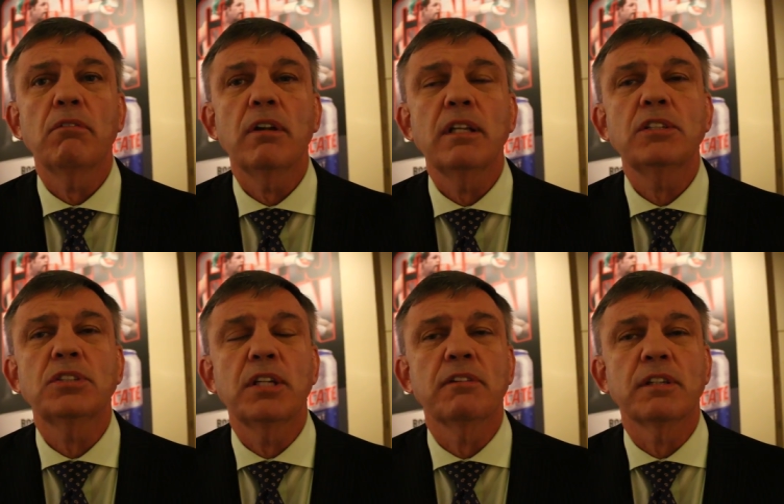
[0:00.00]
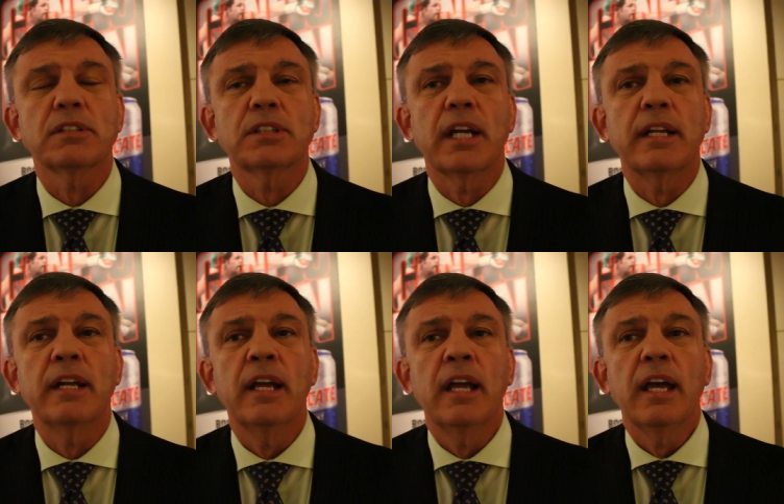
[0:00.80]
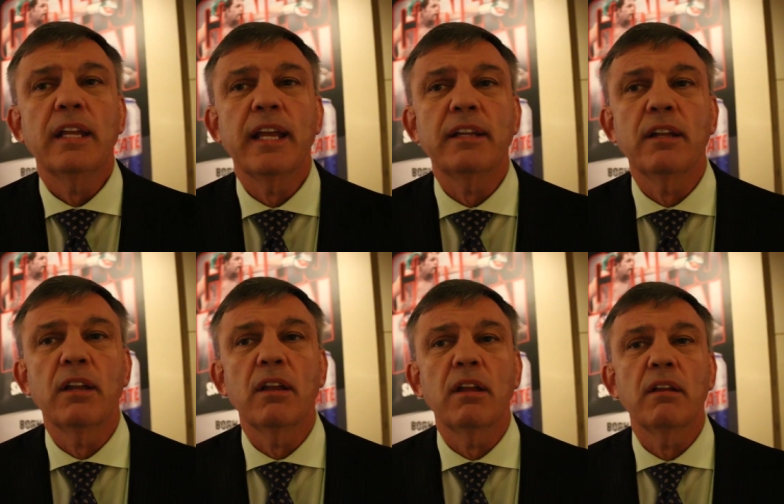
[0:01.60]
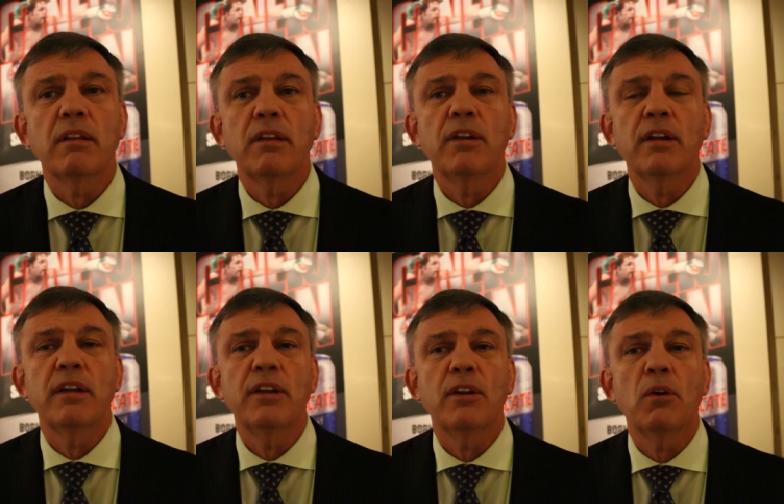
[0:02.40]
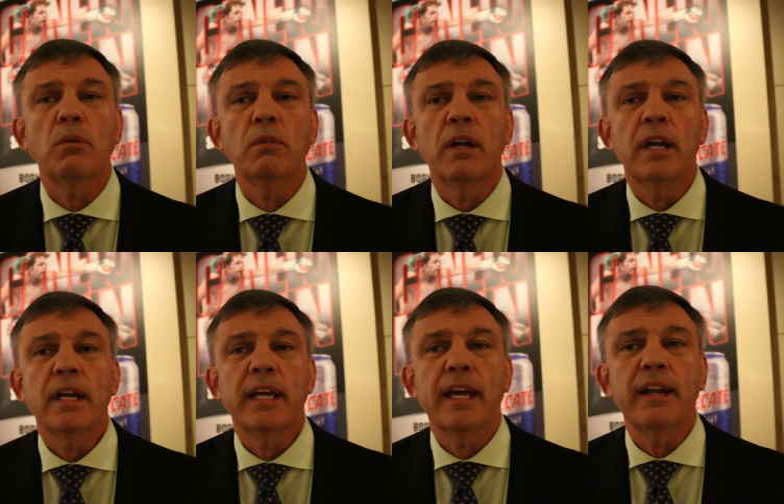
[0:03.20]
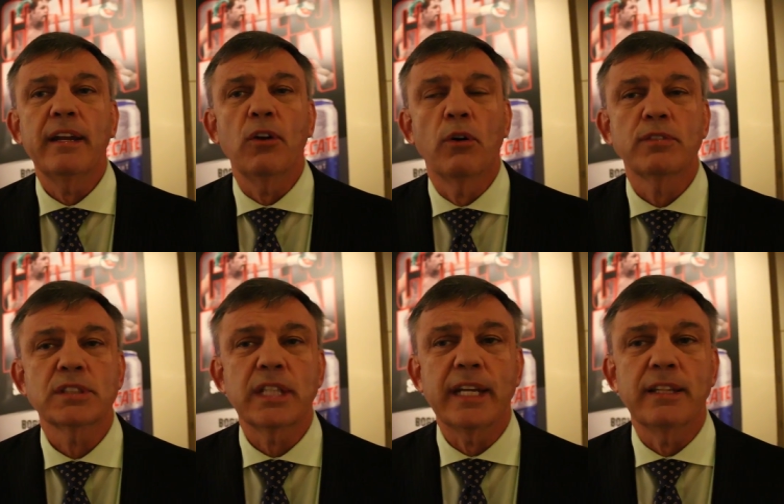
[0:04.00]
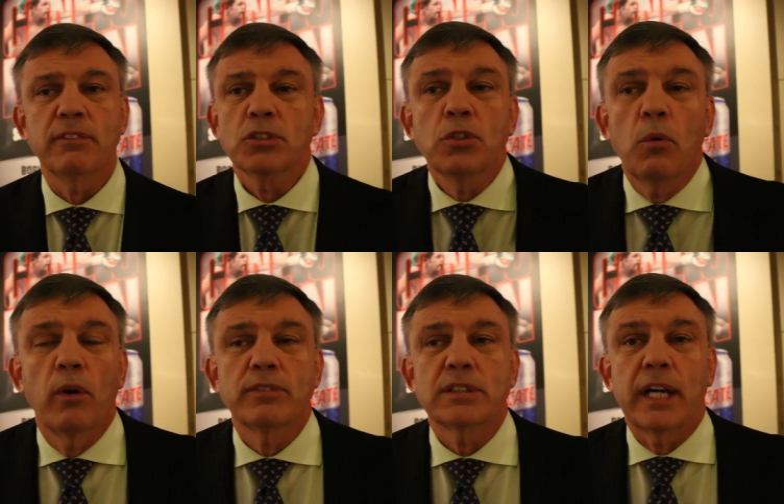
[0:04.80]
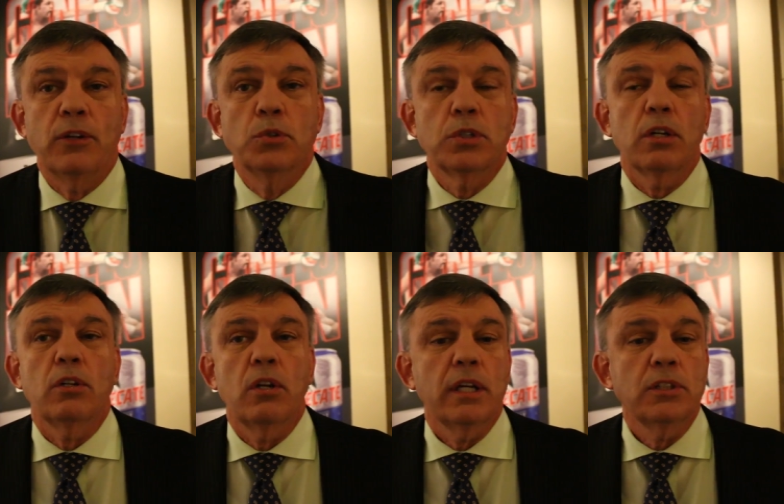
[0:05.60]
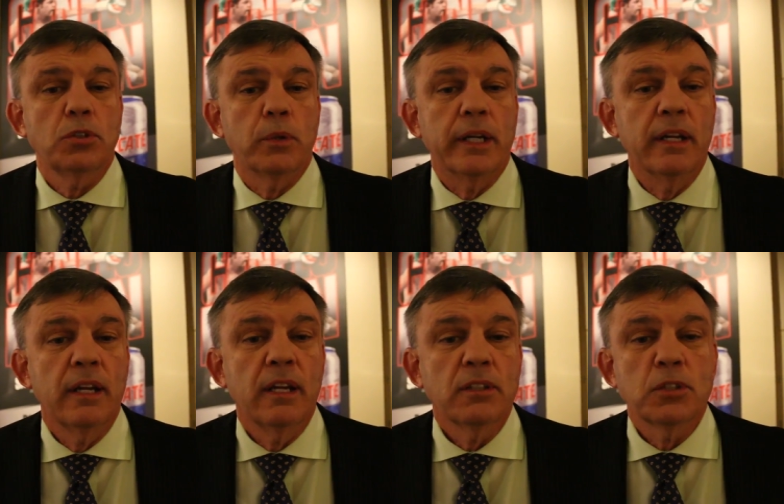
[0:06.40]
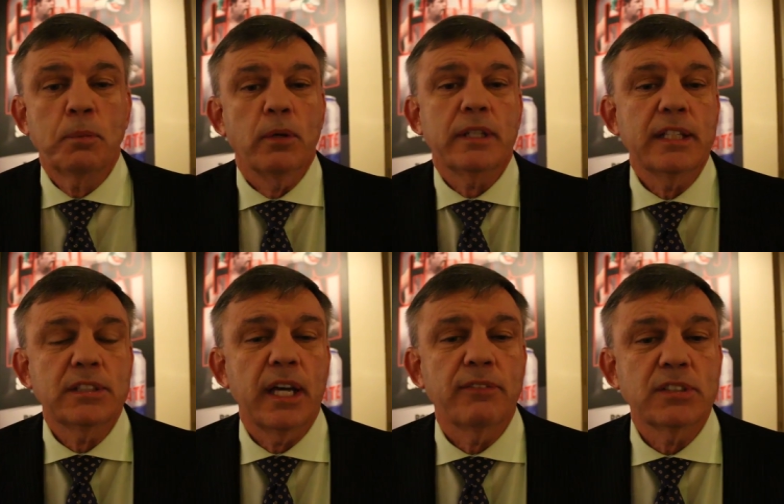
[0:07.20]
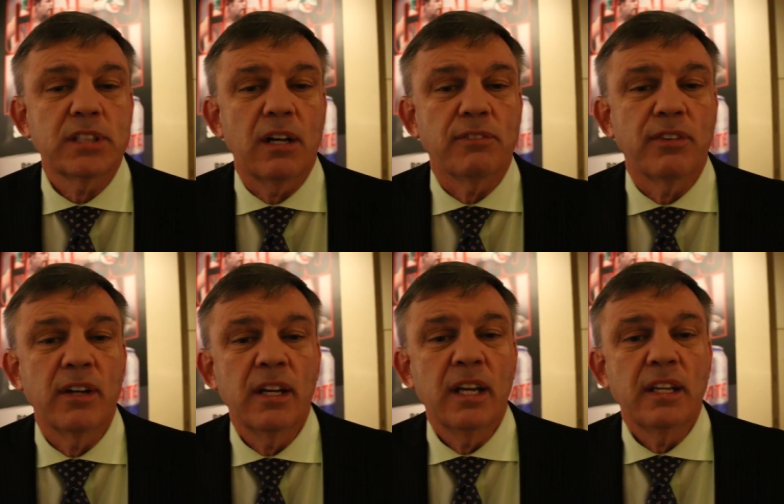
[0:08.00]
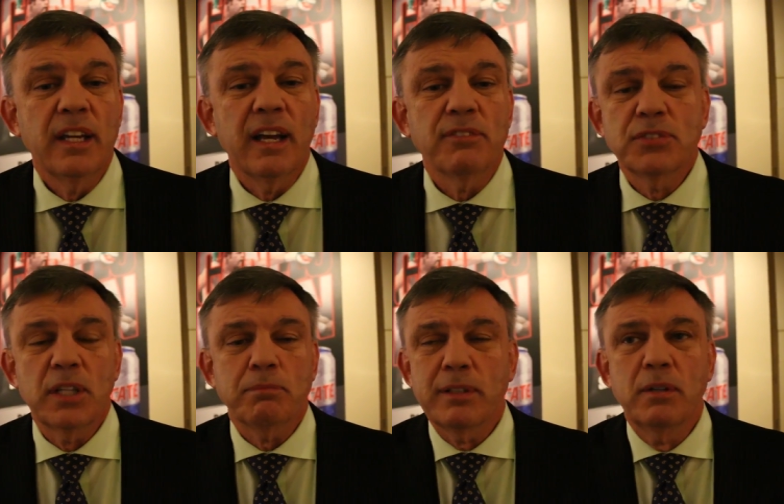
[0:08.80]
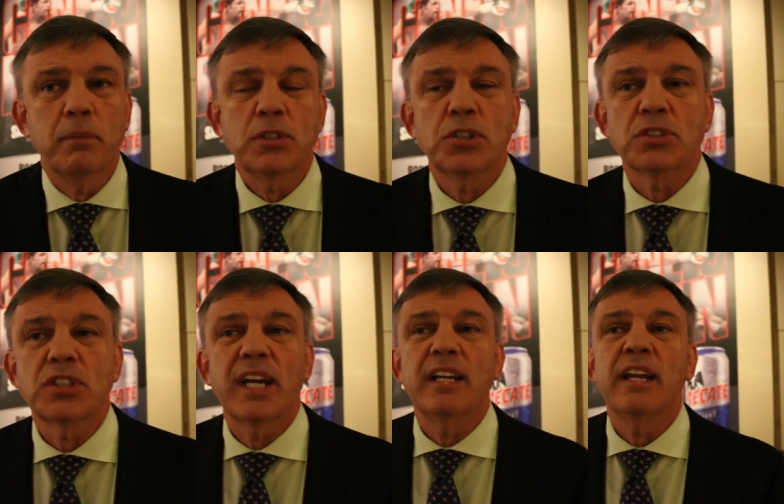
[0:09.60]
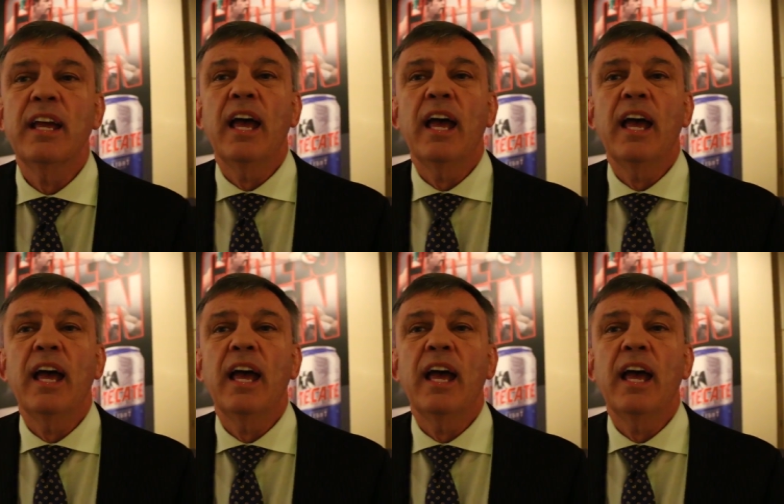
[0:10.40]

really serious that you don't get any oversight. There is no oversight. Who's going to look into it? The sport takes care of itself. You have separate commissions, and